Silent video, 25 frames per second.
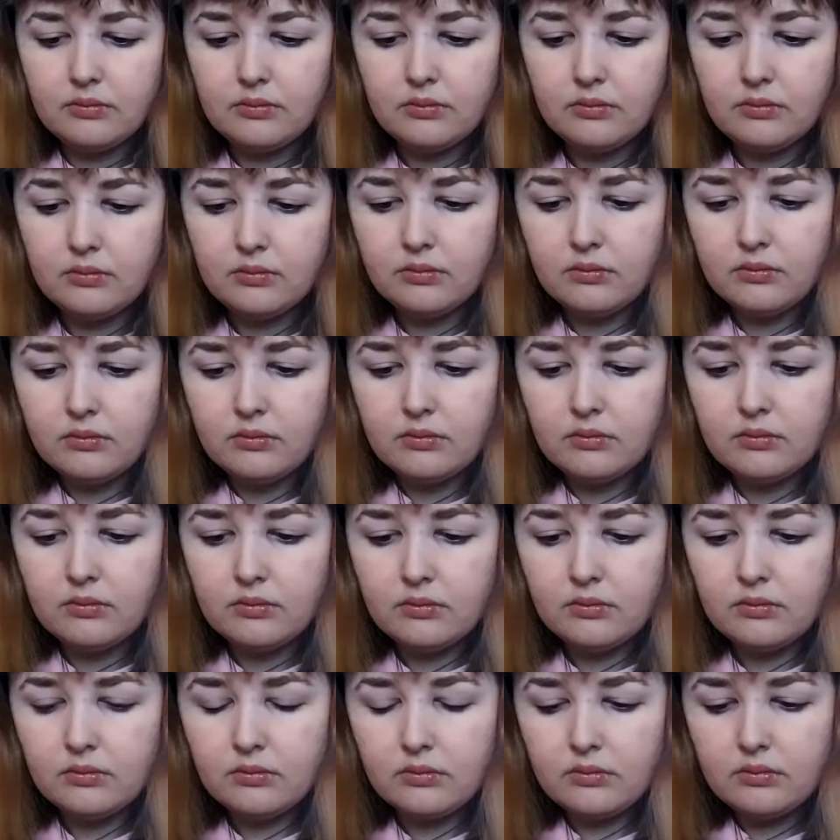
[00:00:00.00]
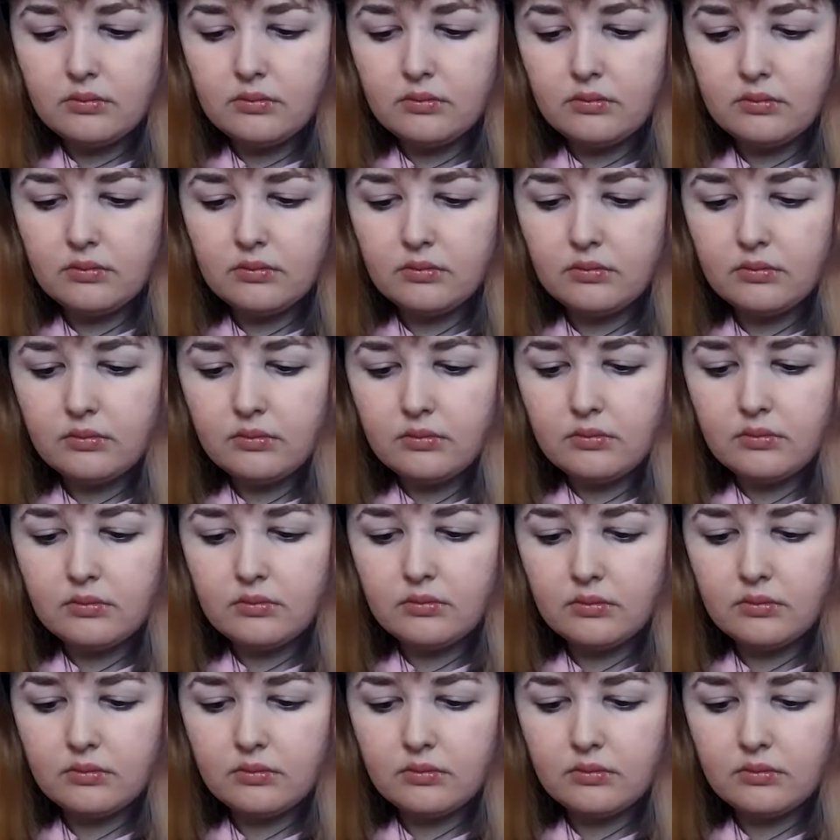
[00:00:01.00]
No one is speaking in this clip.